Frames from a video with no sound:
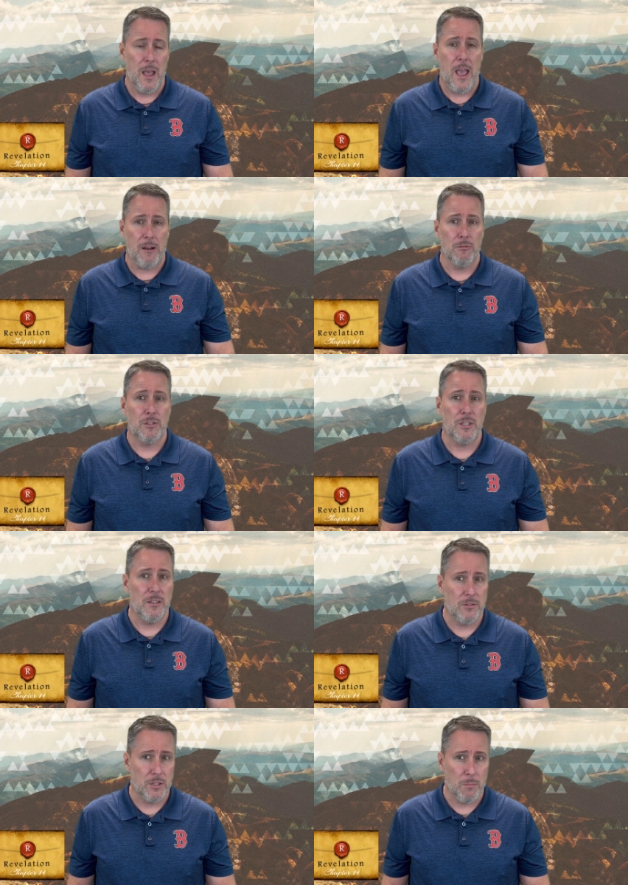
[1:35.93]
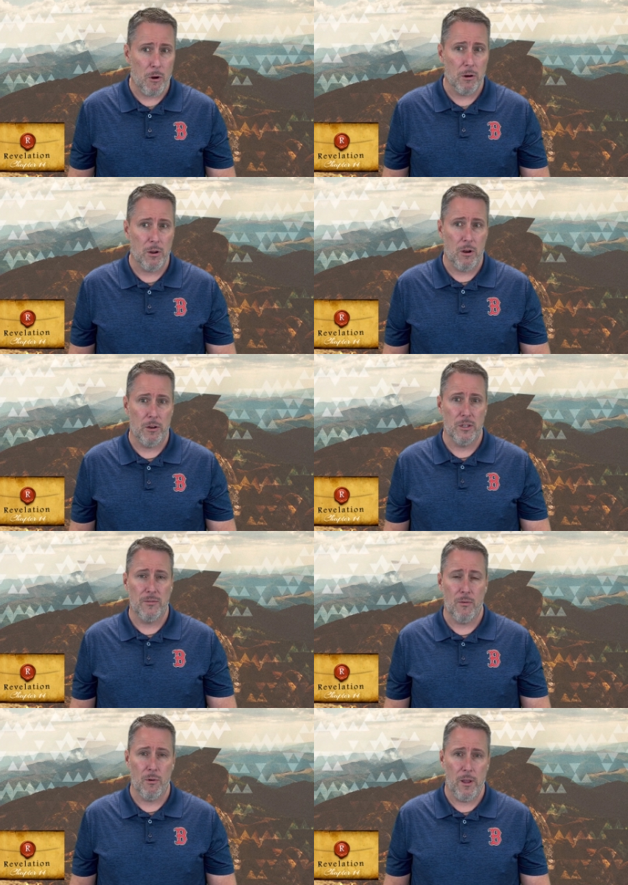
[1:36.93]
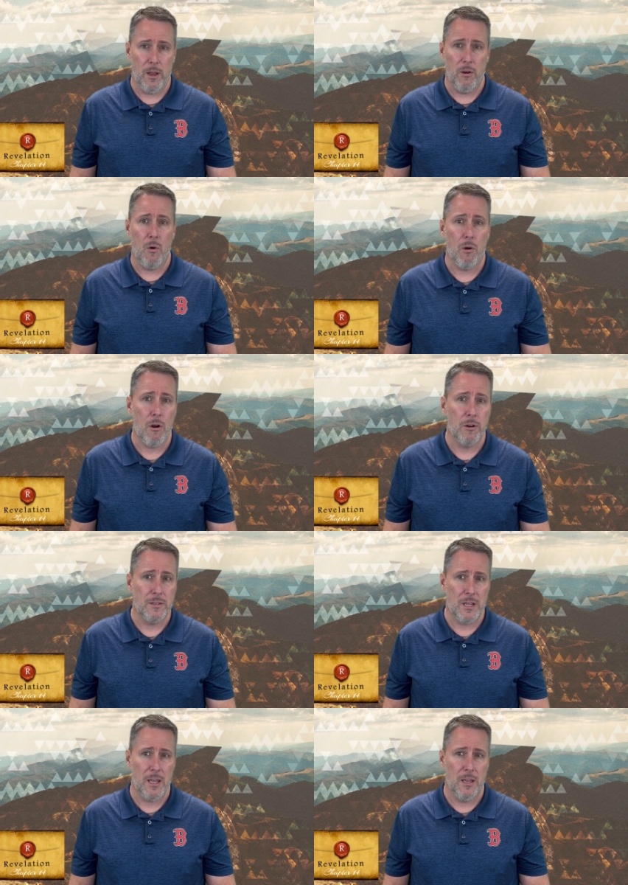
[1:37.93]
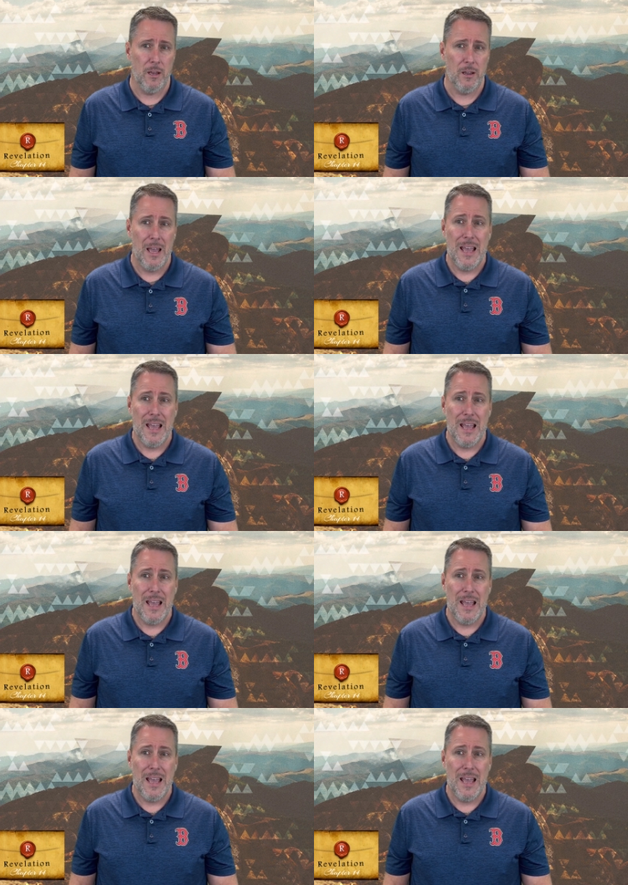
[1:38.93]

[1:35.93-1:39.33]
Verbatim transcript: and receives his mark on his forehead or on his hand,